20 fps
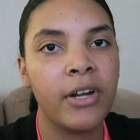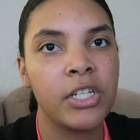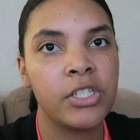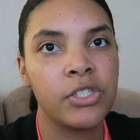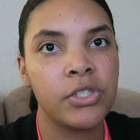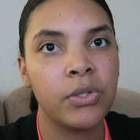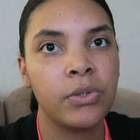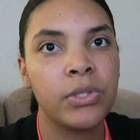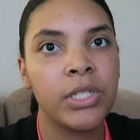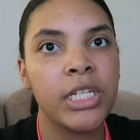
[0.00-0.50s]
our
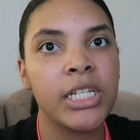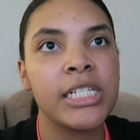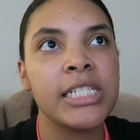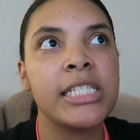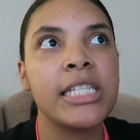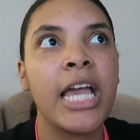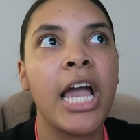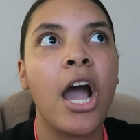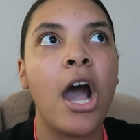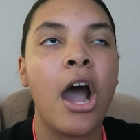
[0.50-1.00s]

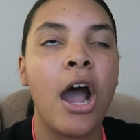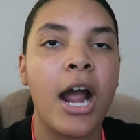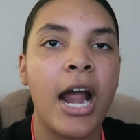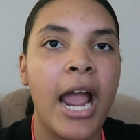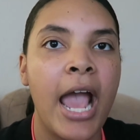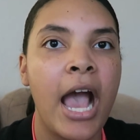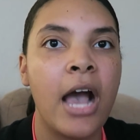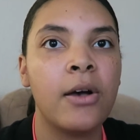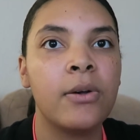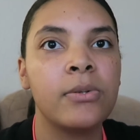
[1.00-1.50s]
shoulders, that
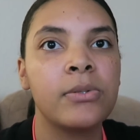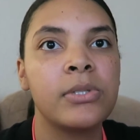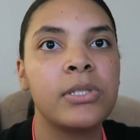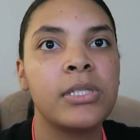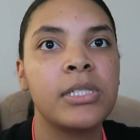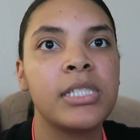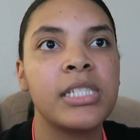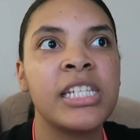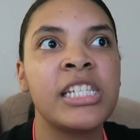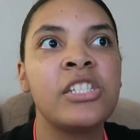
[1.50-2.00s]
our
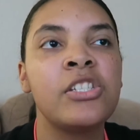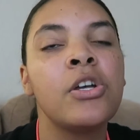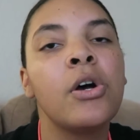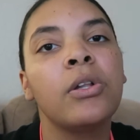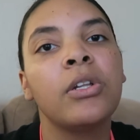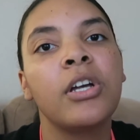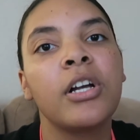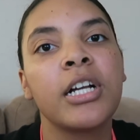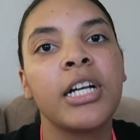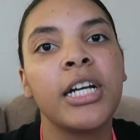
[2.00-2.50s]
house is
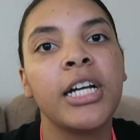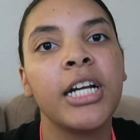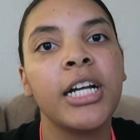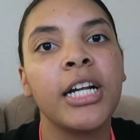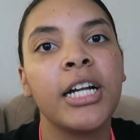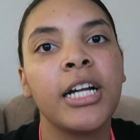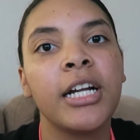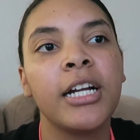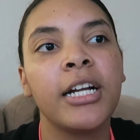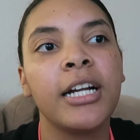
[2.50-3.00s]
no
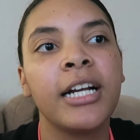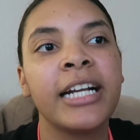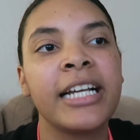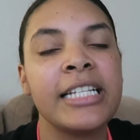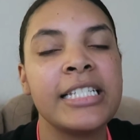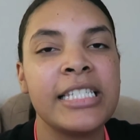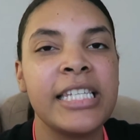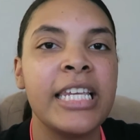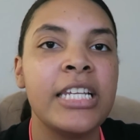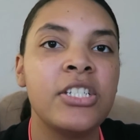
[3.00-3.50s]
longer a
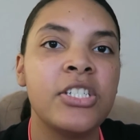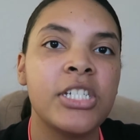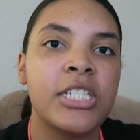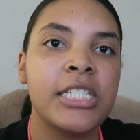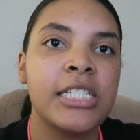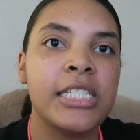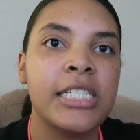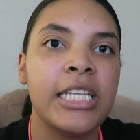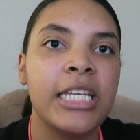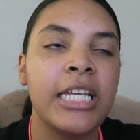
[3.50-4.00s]

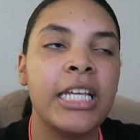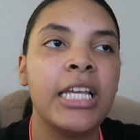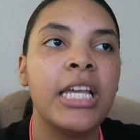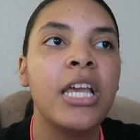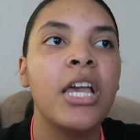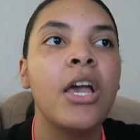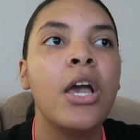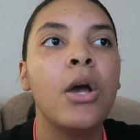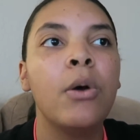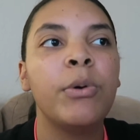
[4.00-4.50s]
contingency.
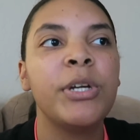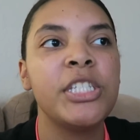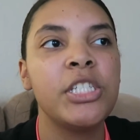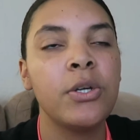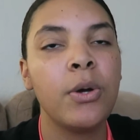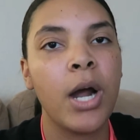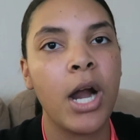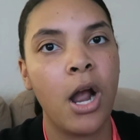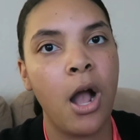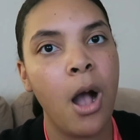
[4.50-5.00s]
We
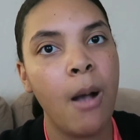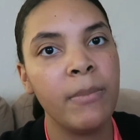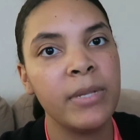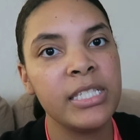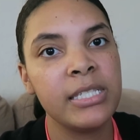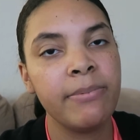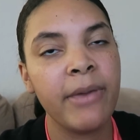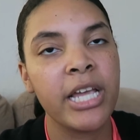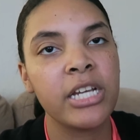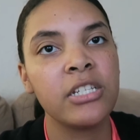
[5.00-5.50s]
do our home
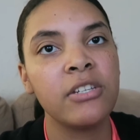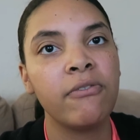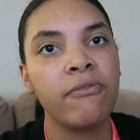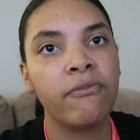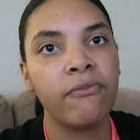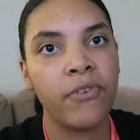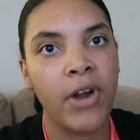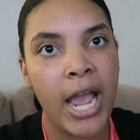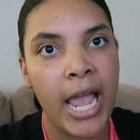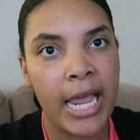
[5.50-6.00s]
inspection
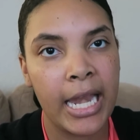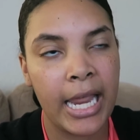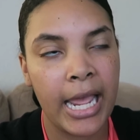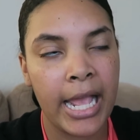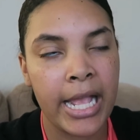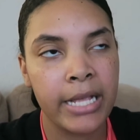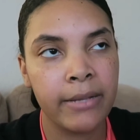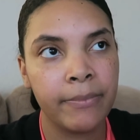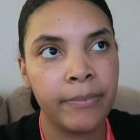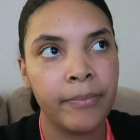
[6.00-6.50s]

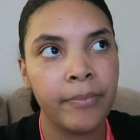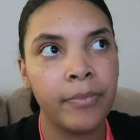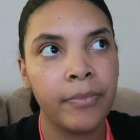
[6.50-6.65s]
Friday.